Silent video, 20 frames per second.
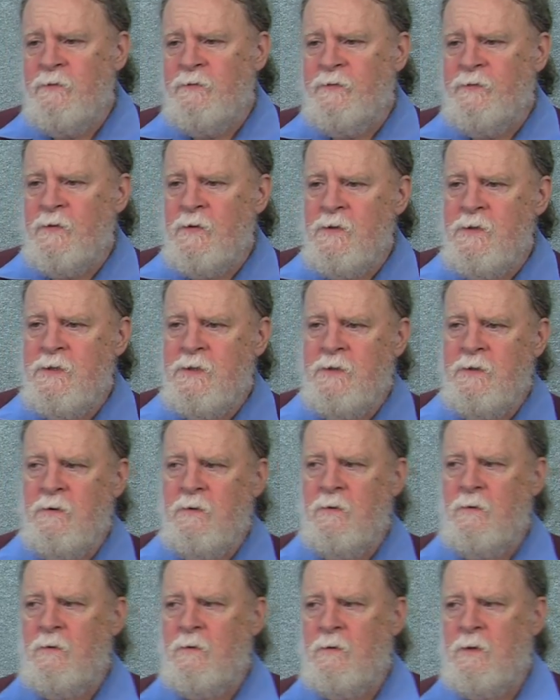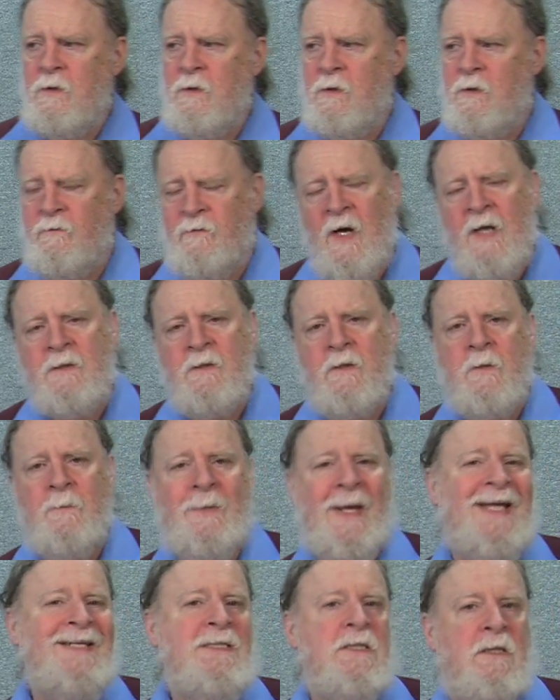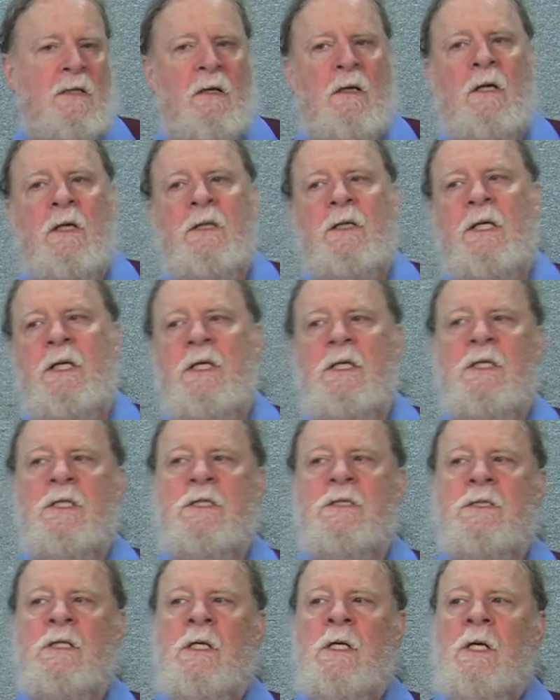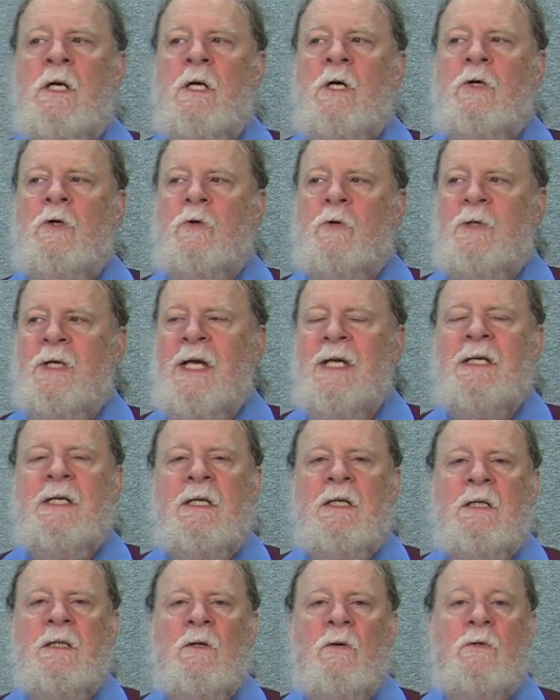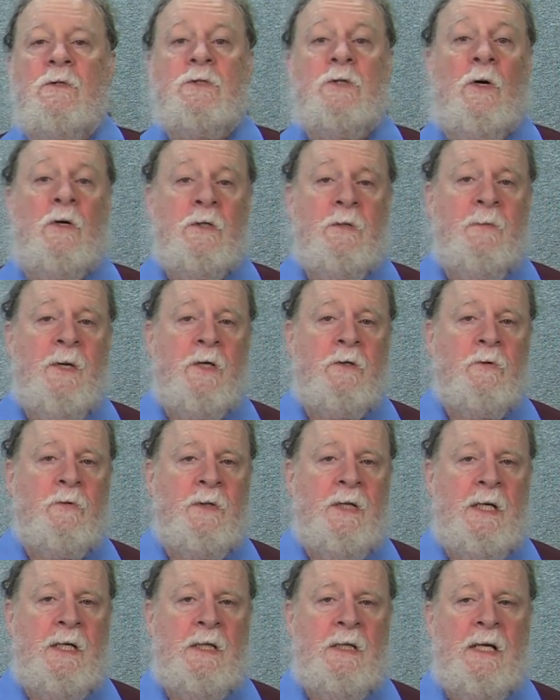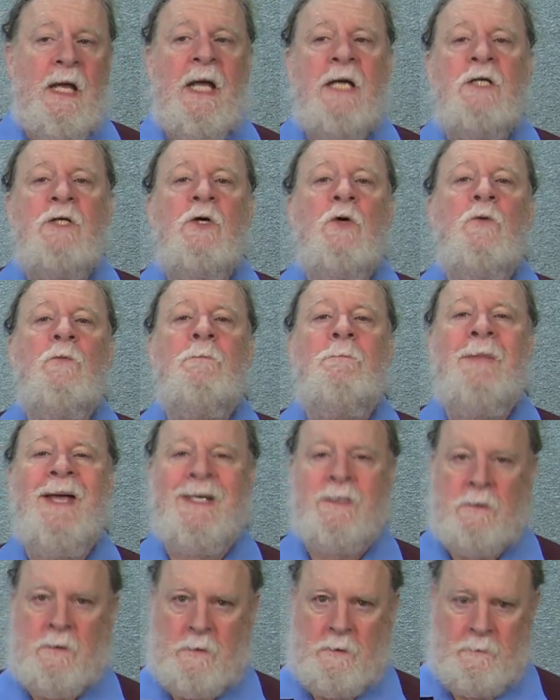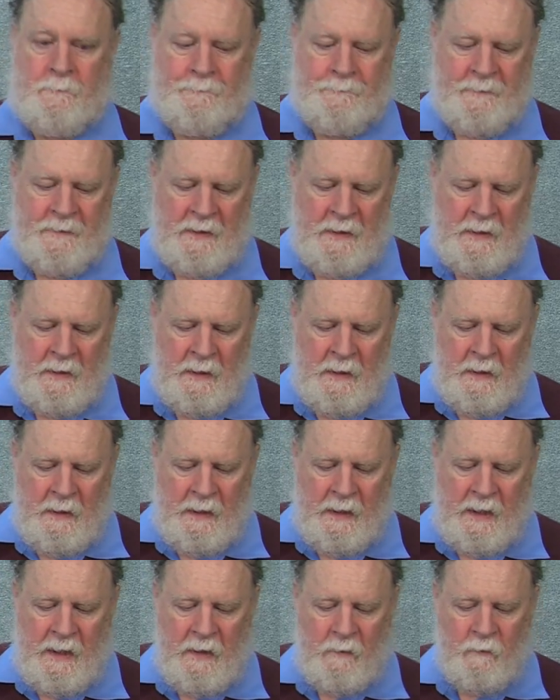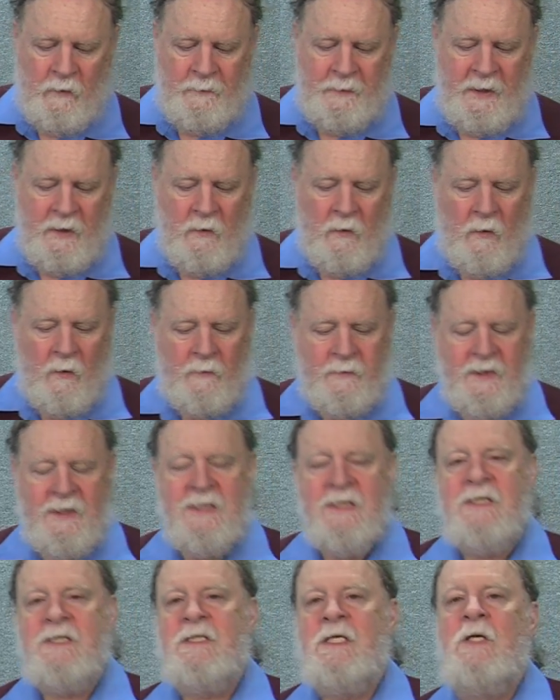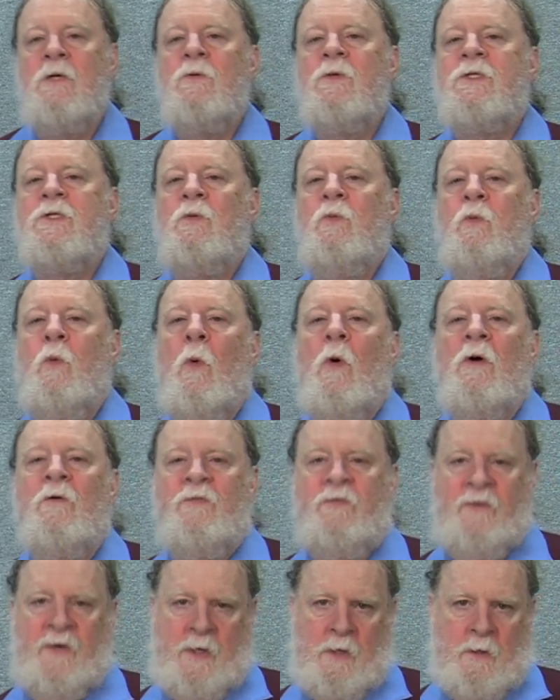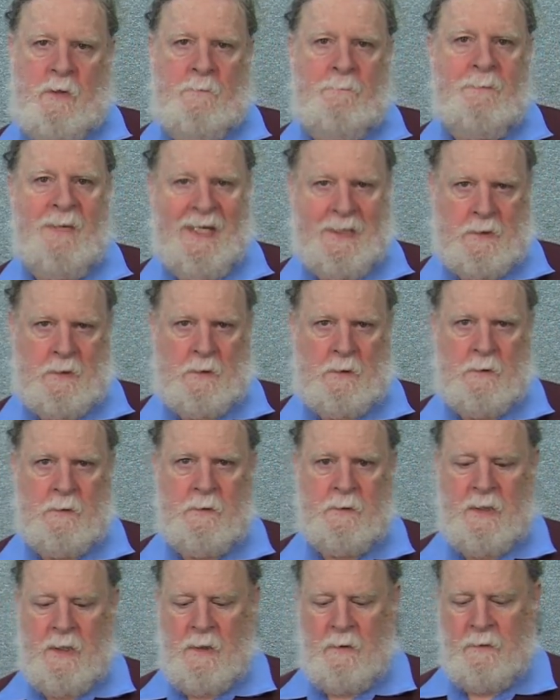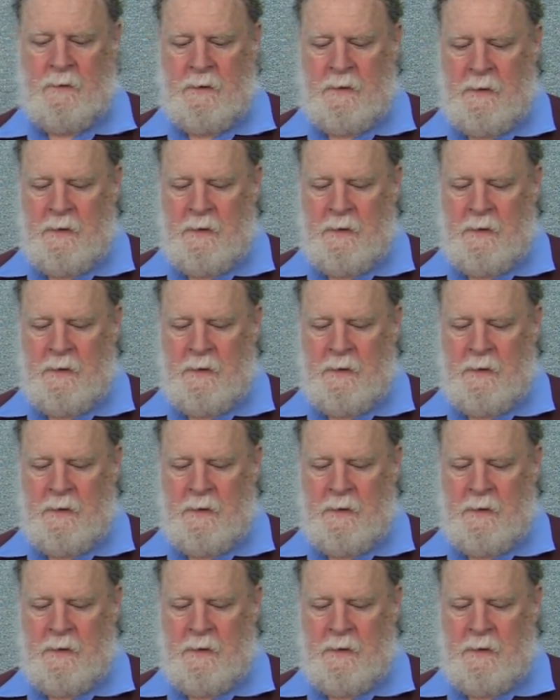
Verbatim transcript: refers to the fact that the Pentagon is creating or talking about creating a new medal. It would be called the Distinguished Warfare Medal. Now,